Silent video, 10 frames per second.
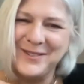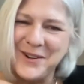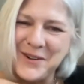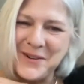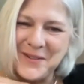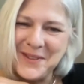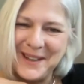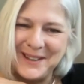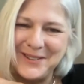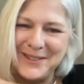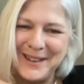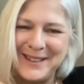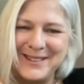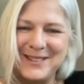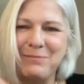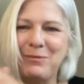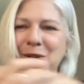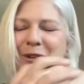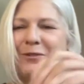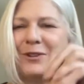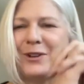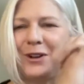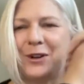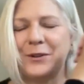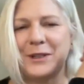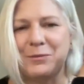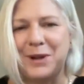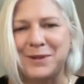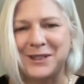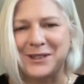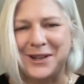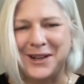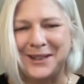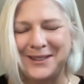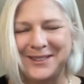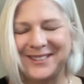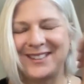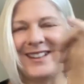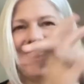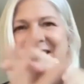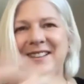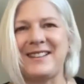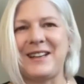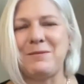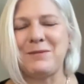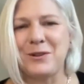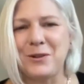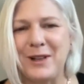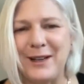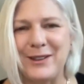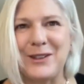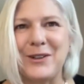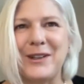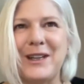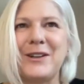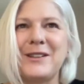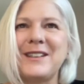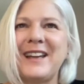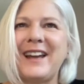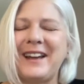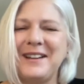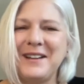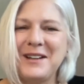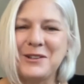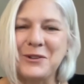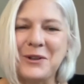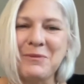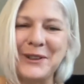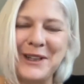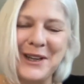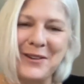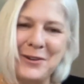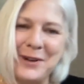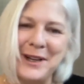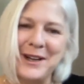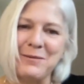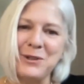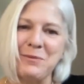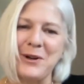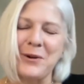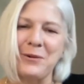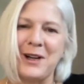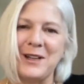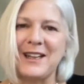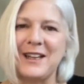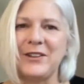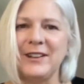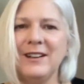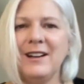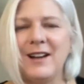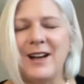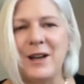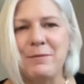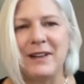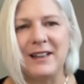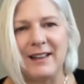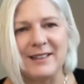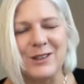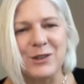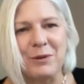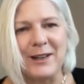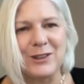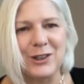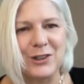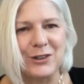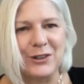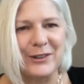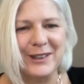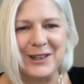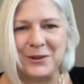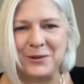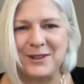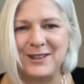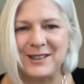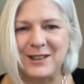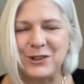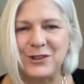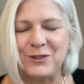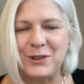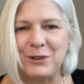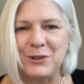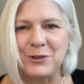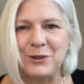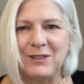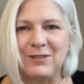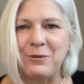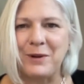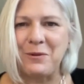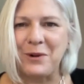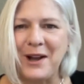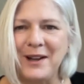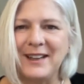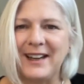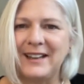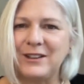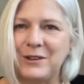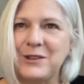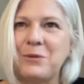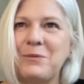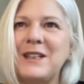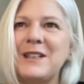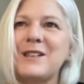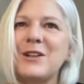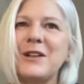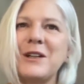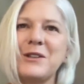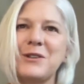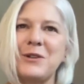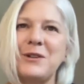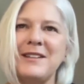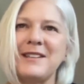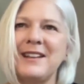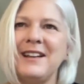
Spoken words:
Oh, thank you, Ren. Beautiful. Always by my side. Nice. And I'm so glad that you're here today. So good morning, everyone. I'm Tamara Rossander. I'm a licensed practitioner here with the Centers for Spiritual Living White Rock, and also ministerial student.